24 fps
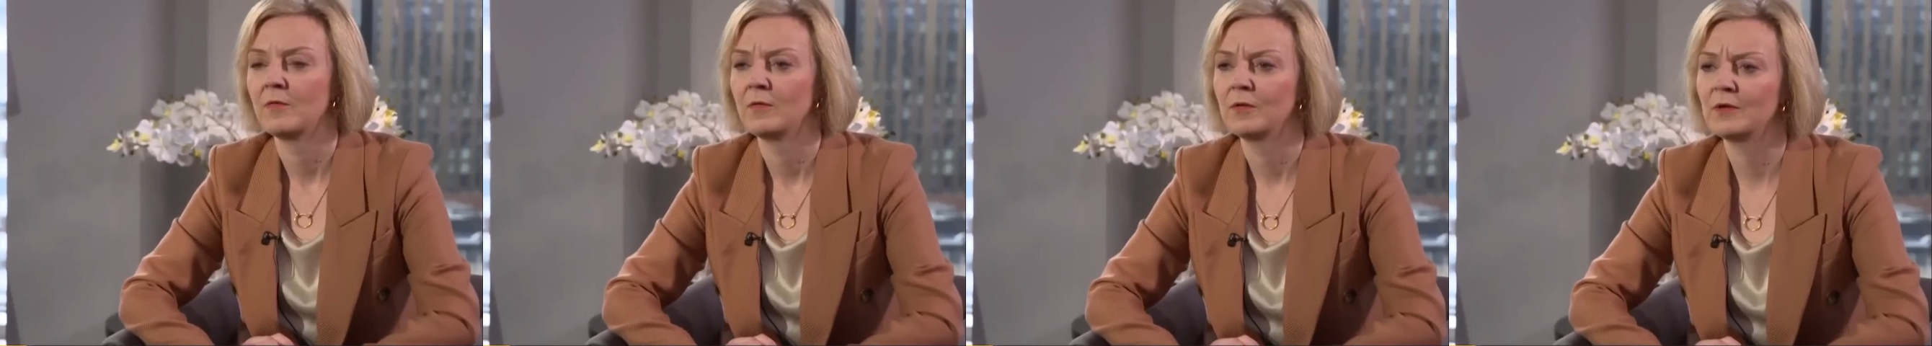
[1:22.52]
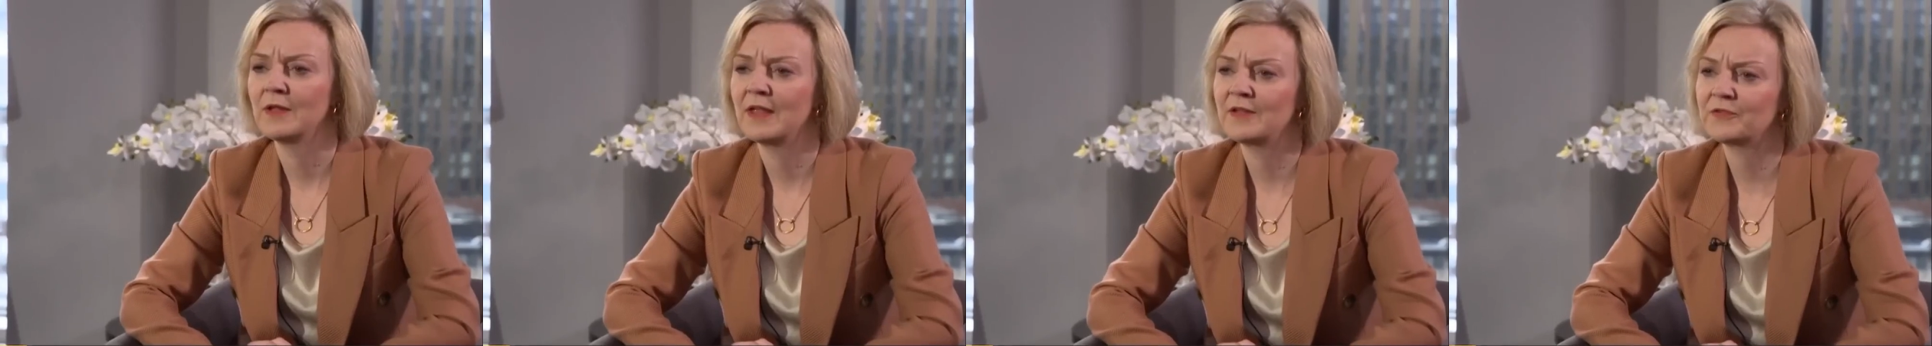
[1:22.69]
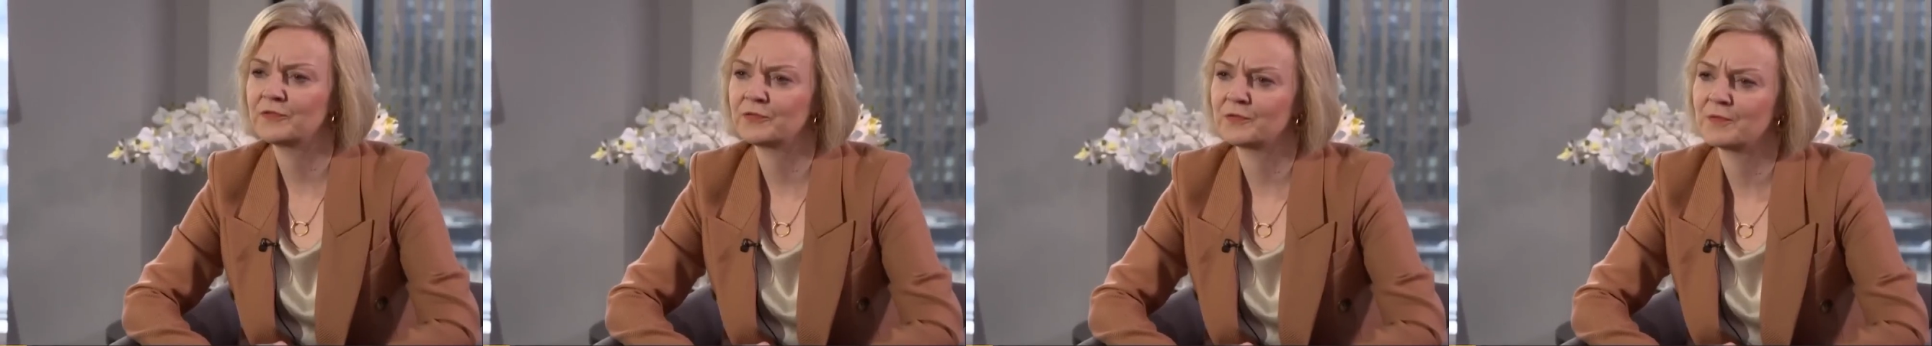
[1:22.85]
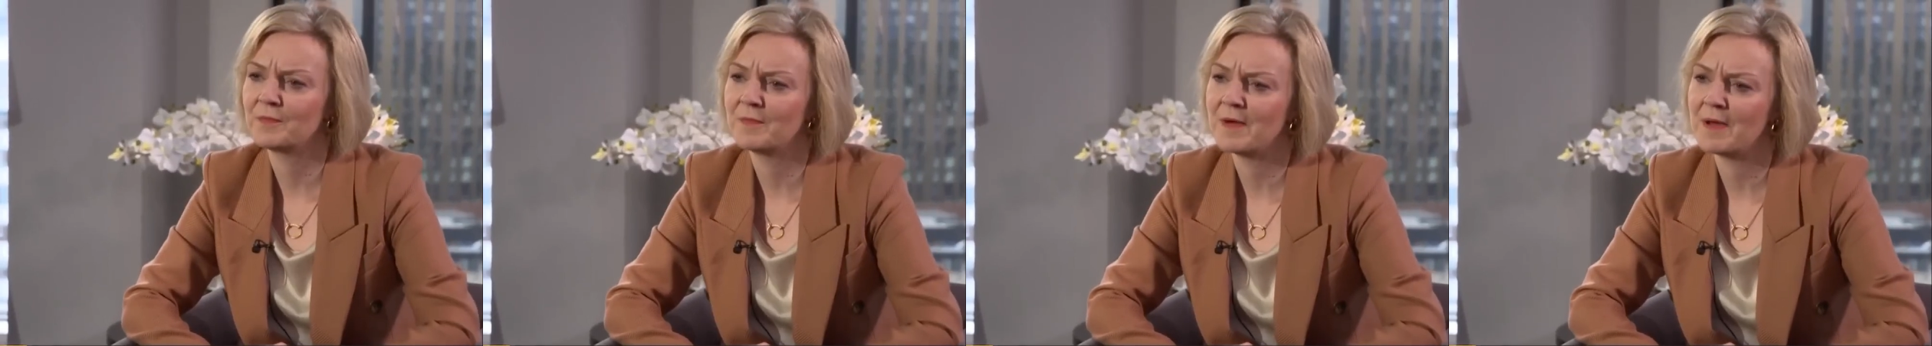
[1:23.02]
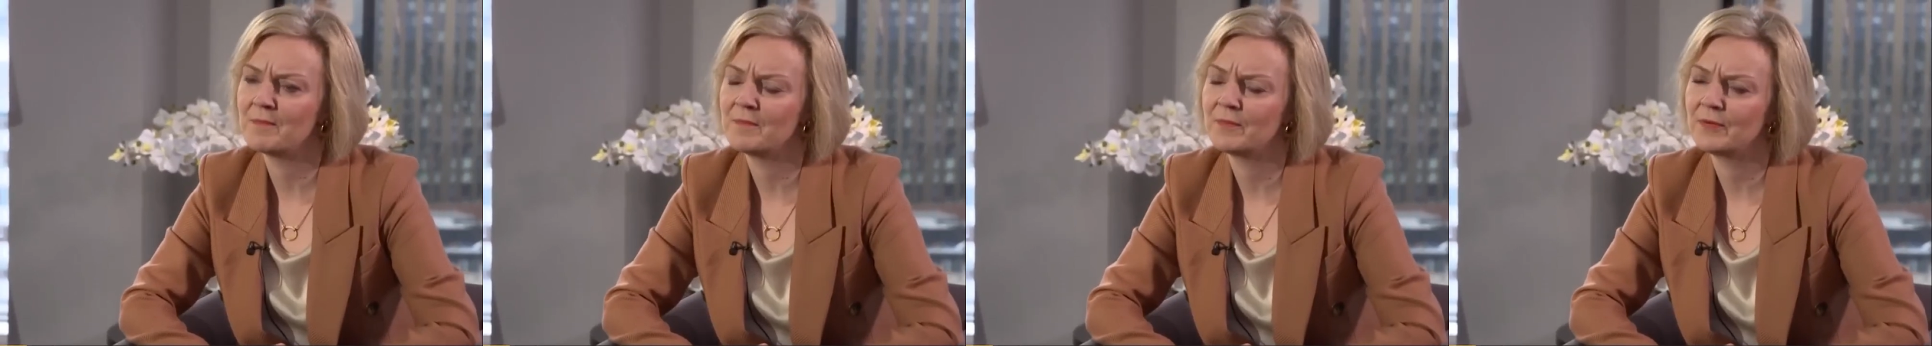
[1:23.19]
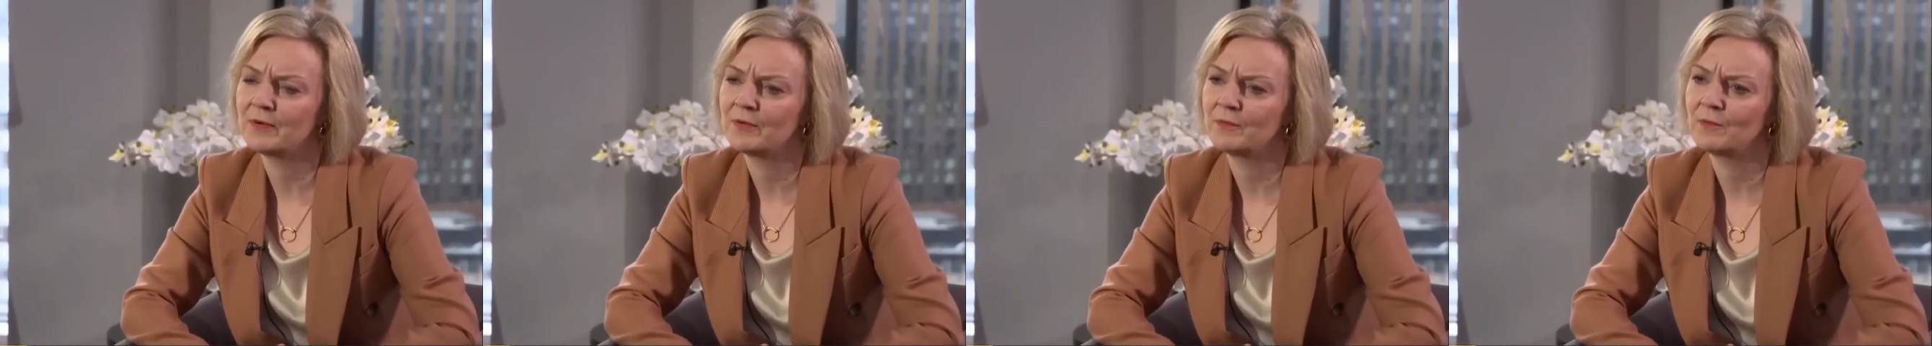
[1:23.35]
Well, let's
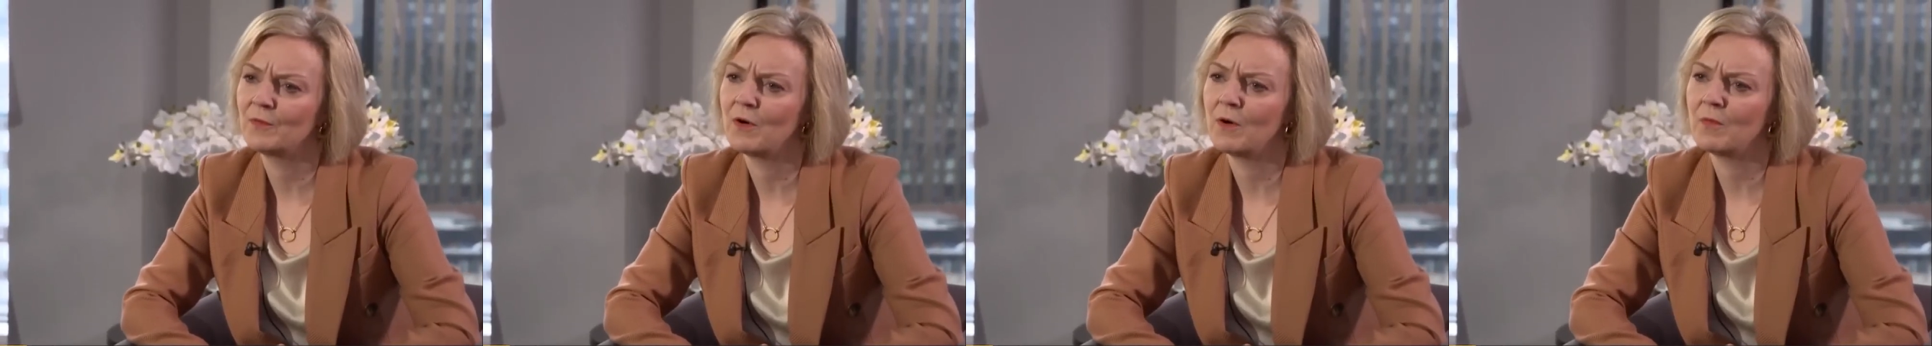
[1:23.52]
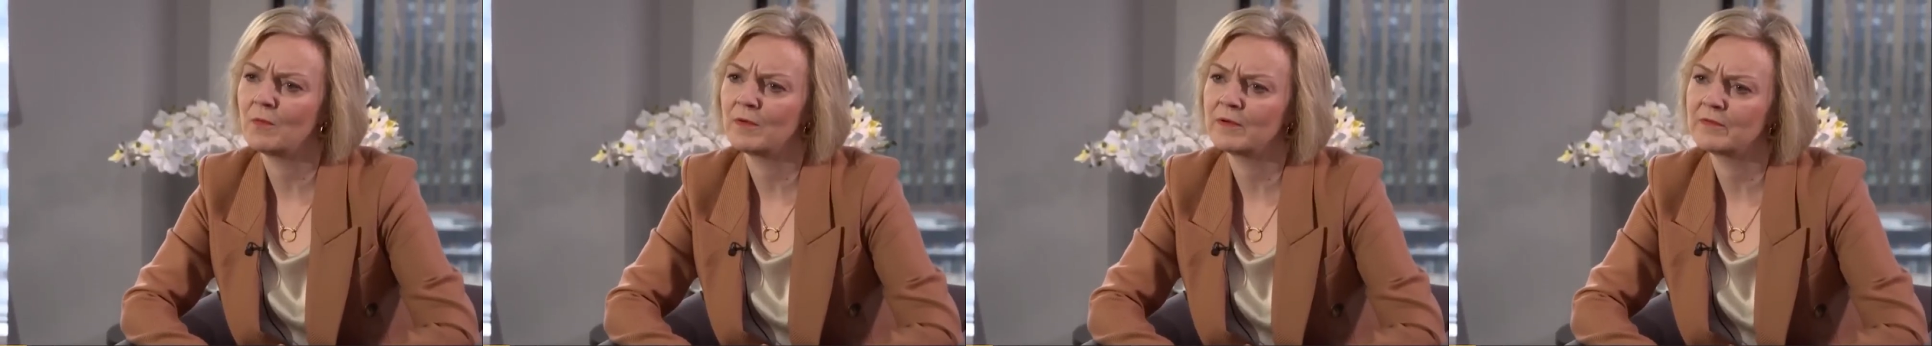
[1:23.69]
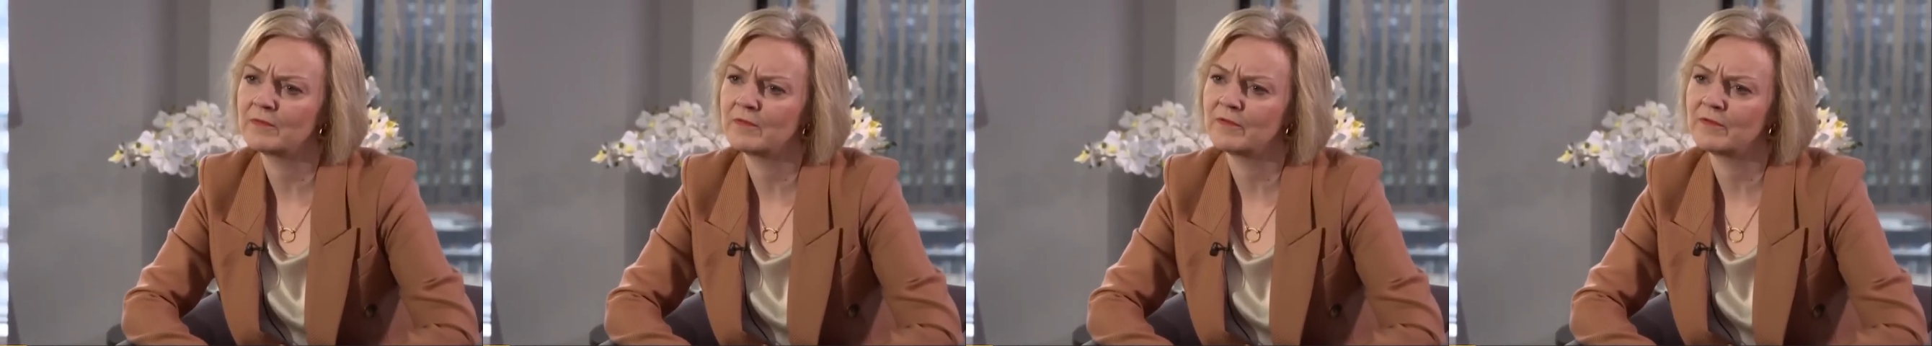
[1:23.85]
remember what we